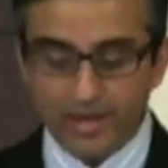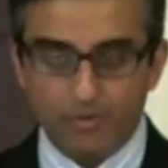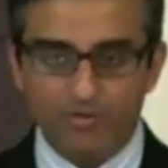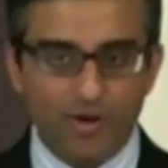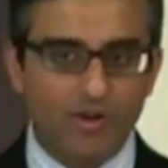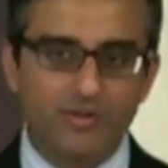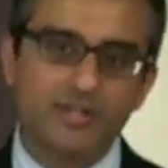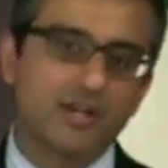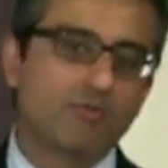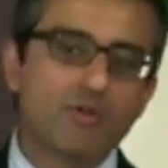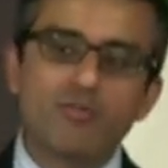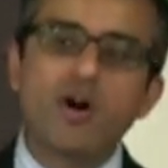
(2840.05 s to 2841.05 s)
A, we've
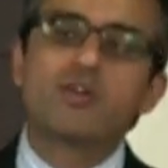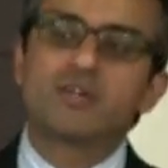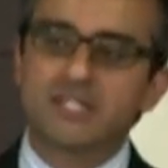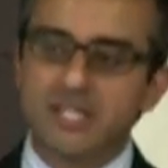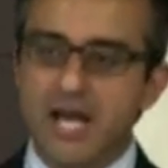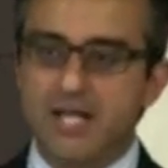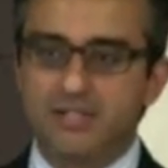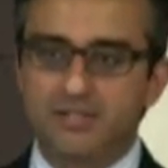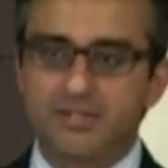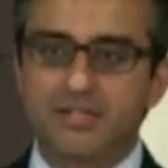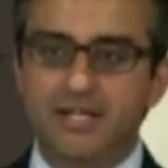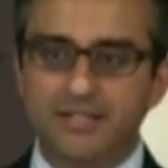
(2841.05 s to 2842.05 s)
already, we've already
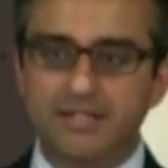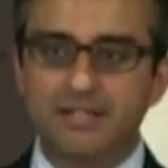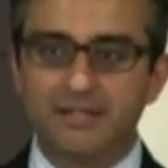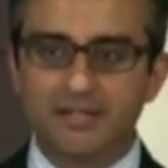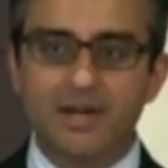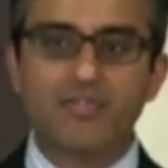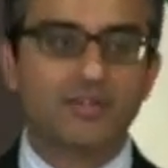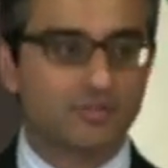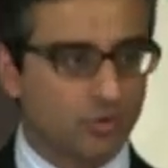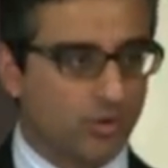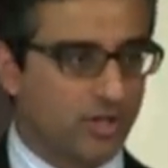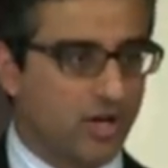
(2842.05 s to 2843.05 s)
challenged the idea that
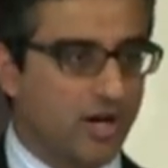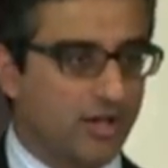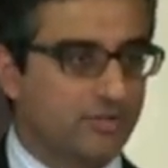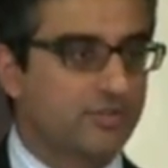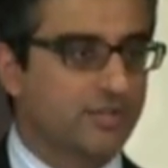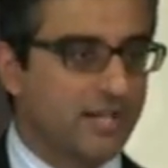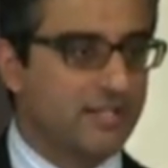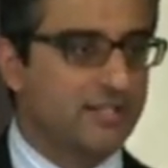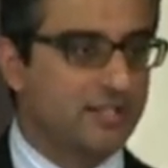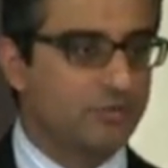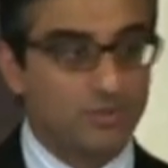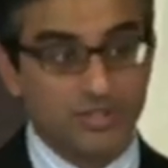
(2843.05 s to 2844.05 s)
nothing's going on. So the
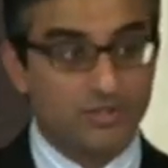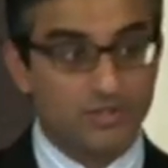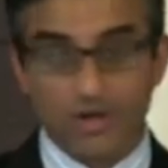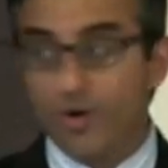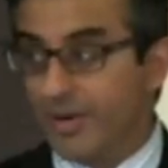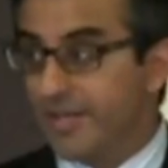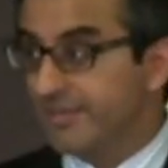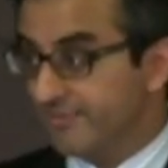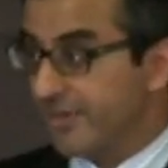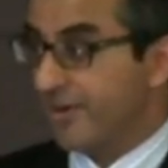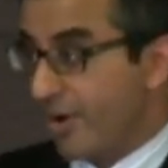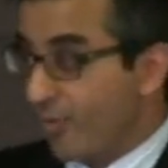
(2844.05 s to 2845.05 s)
idea is we need to go in and
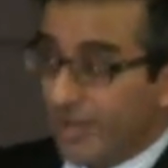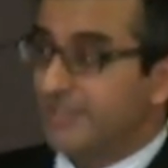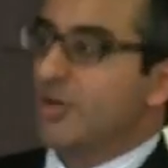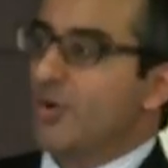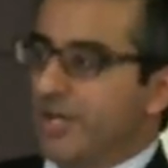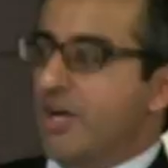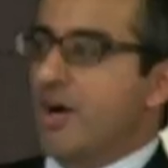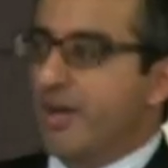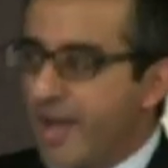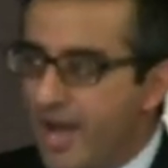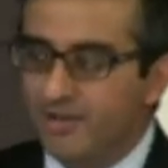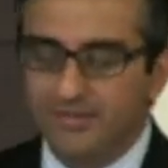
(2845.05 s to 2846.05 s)
figure out what's going
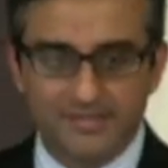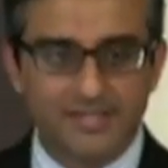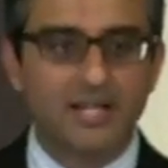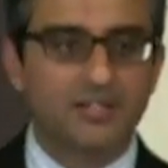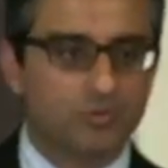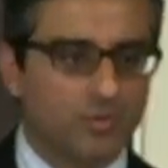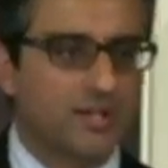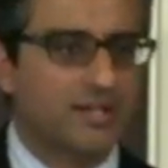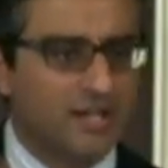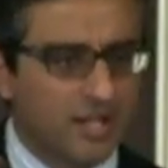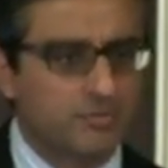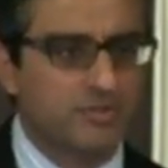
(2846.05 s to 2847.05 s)
on, how does science work,
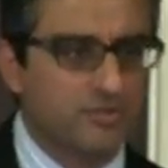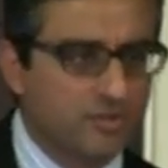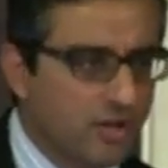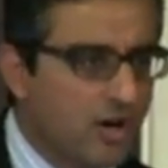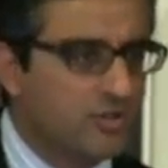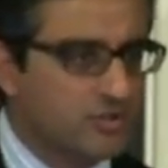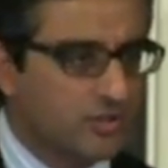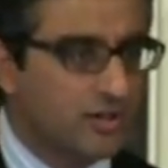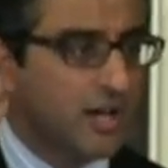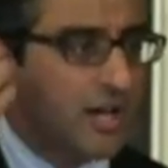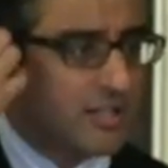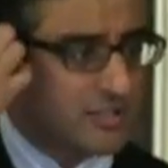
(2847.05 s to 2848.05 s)
it helps us
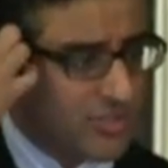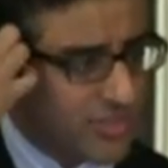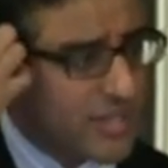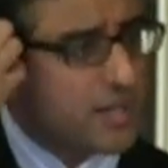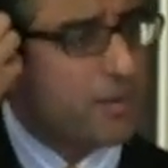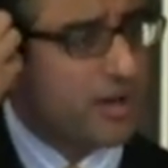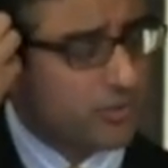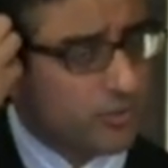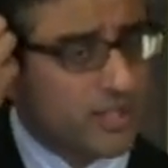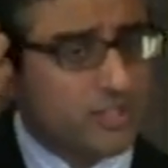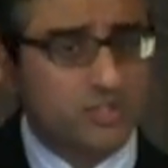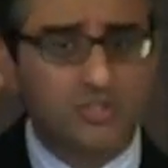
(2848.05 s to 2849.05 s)
larger to think about the
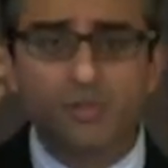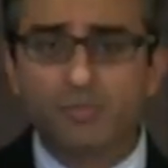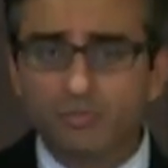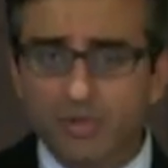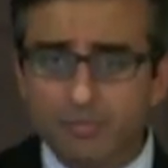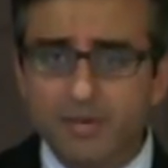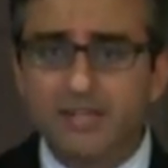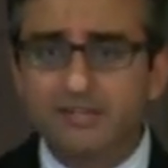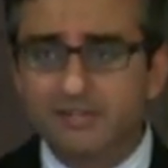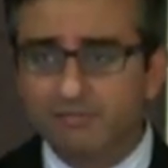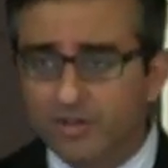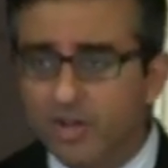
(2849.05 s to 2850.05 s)
relationship between
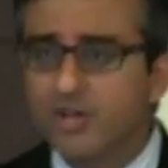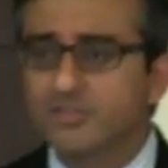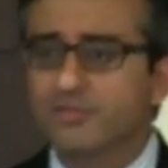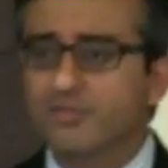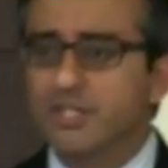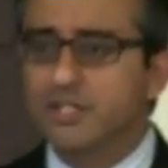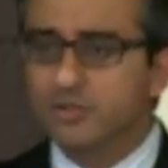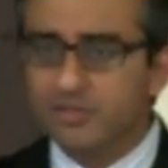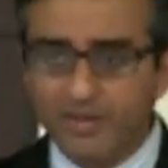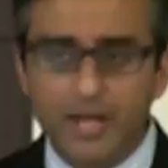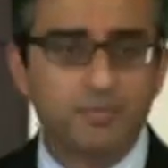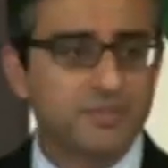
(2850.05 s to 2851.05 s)
medicine, philosophy, new
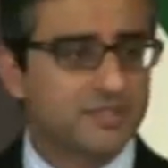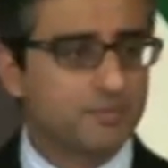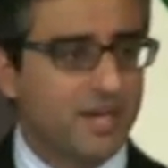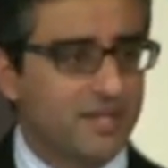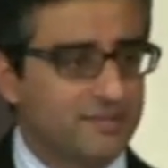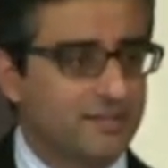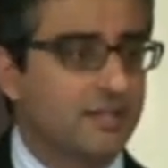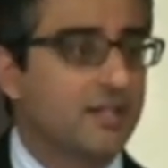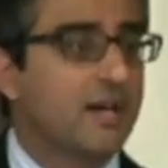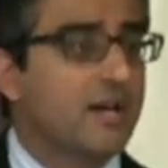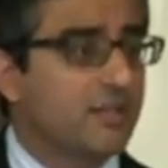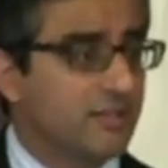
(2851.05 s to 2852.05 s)
developments in medicine,